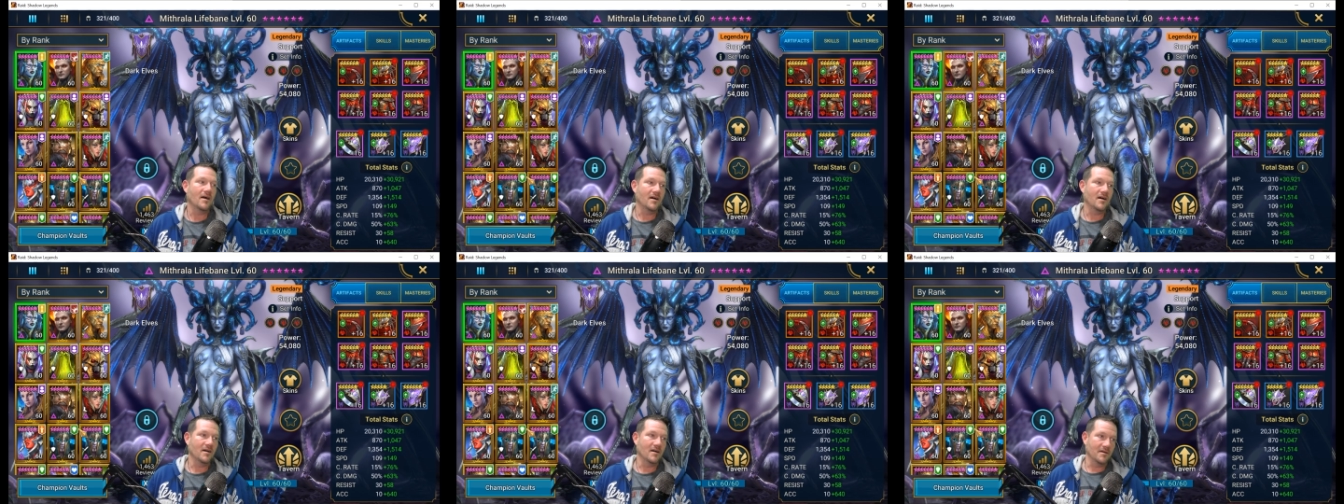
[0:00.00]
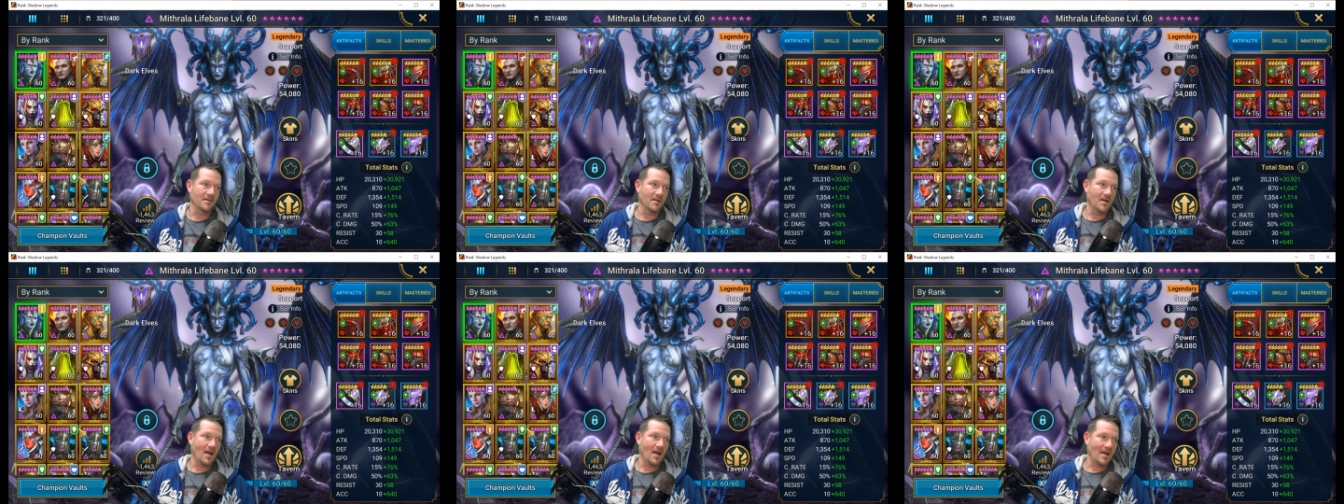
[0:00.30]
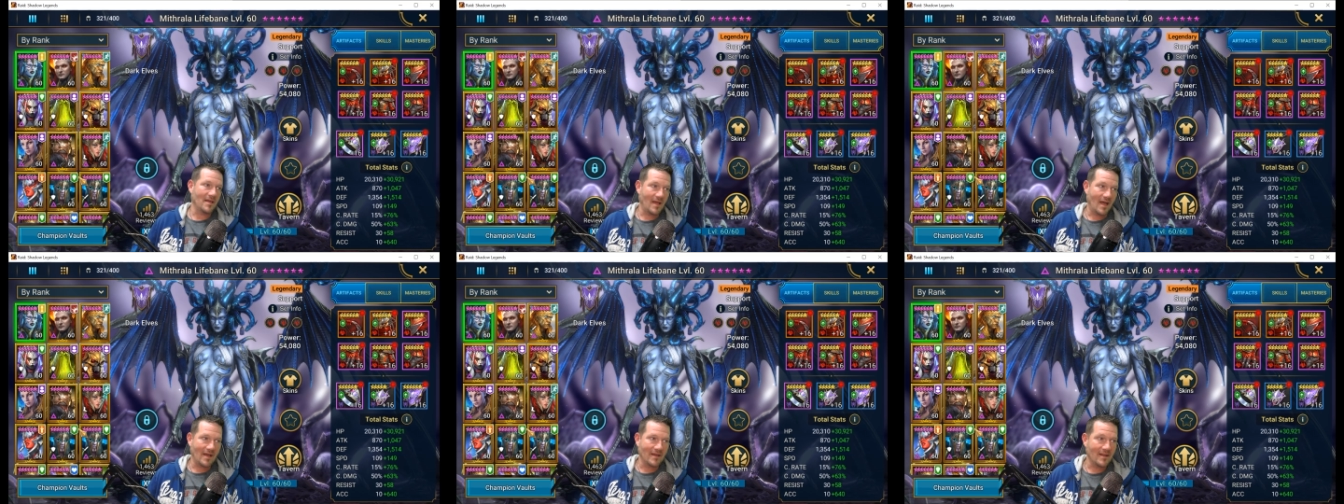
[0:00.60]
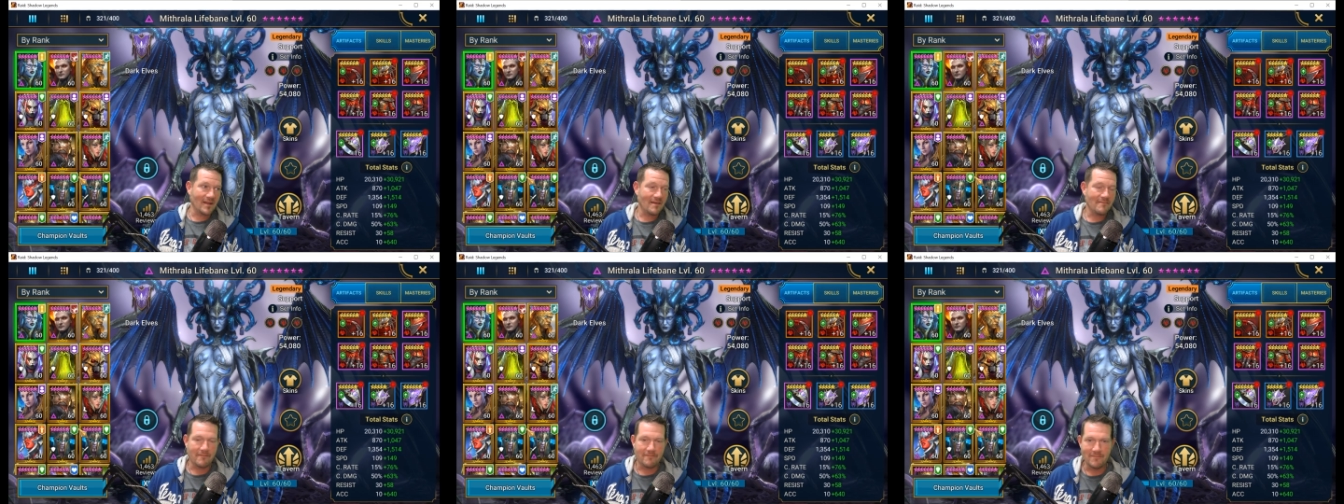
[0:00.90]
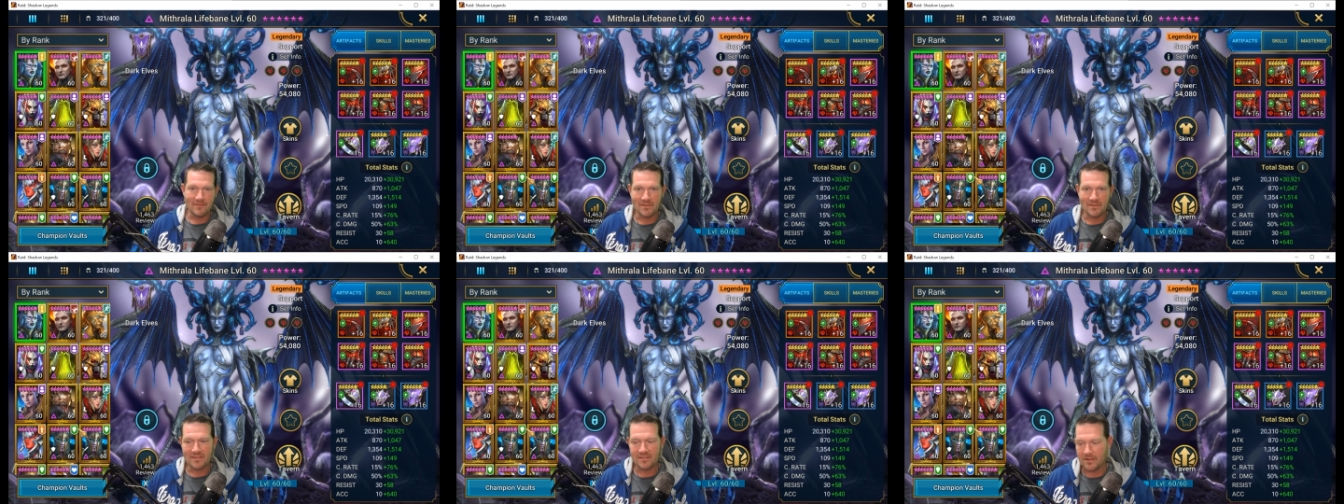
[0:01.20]
Uh, I, I have
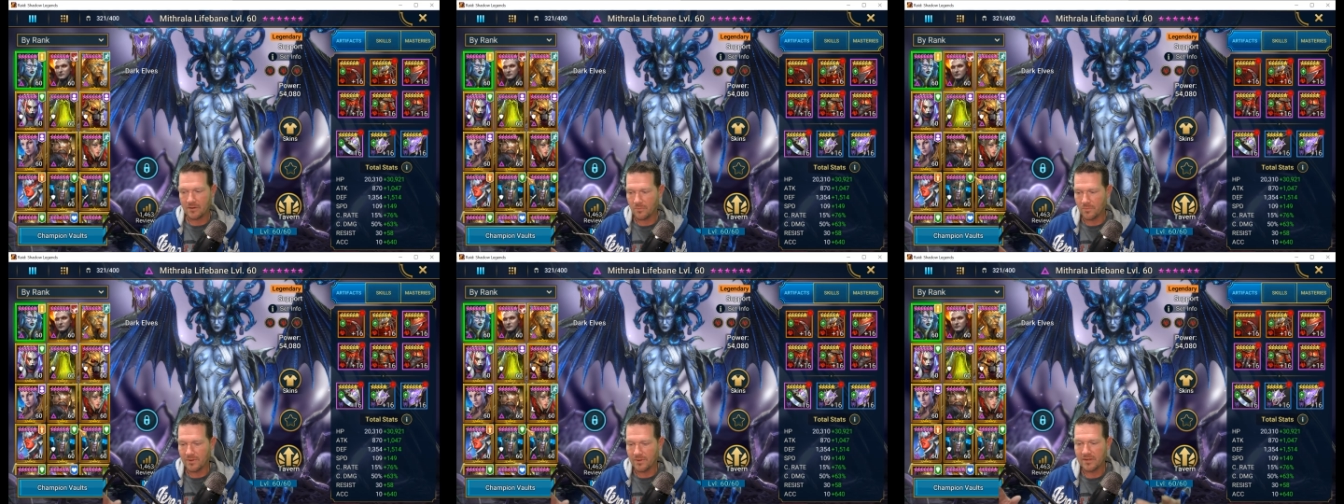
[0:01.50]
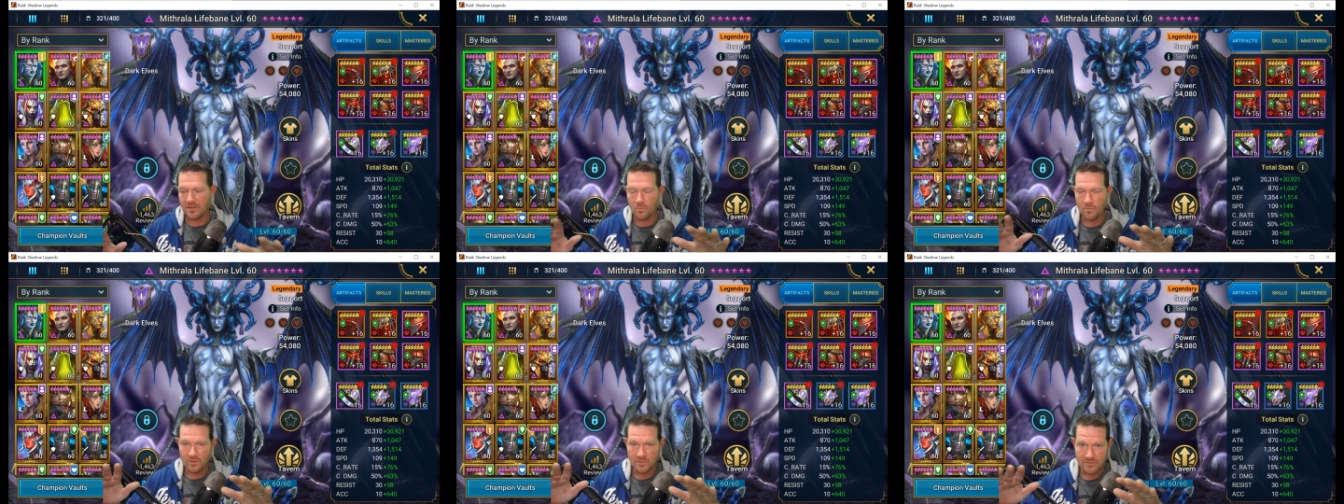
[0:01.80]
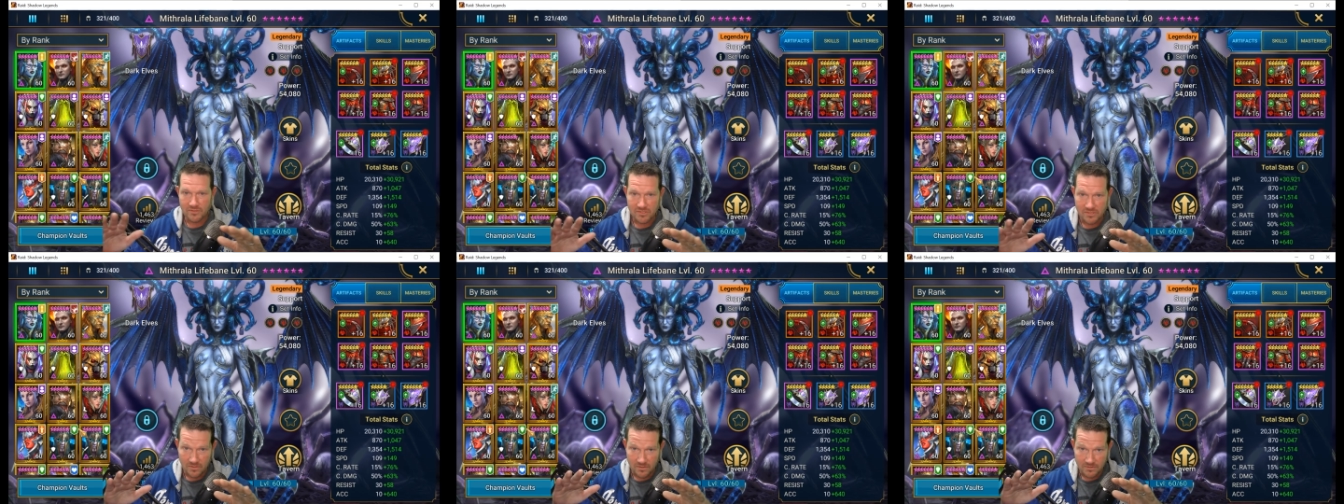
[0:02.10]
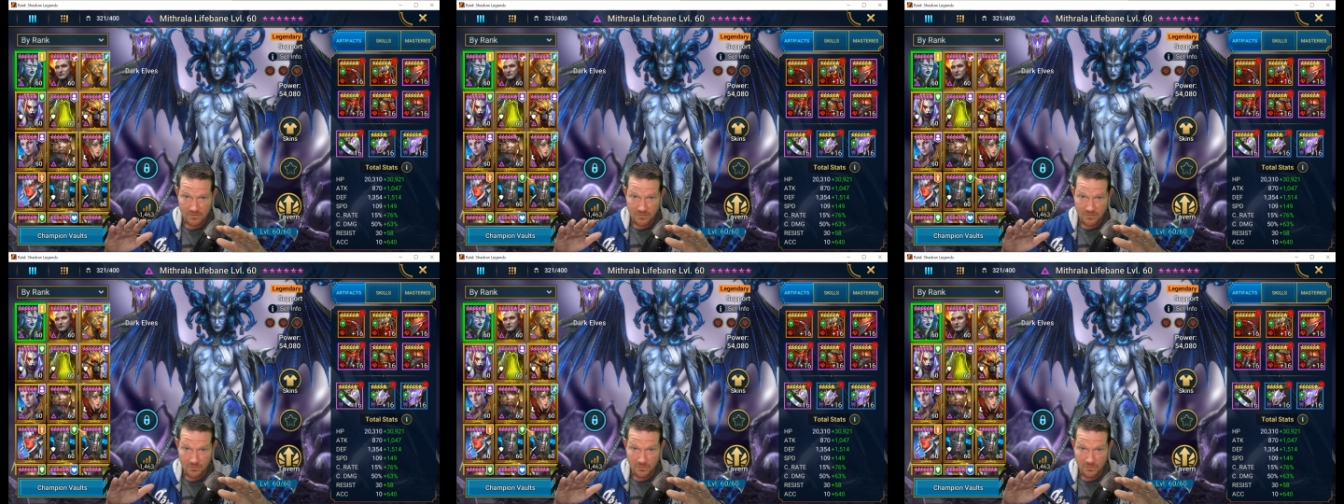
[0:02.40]
a feeling that arena will start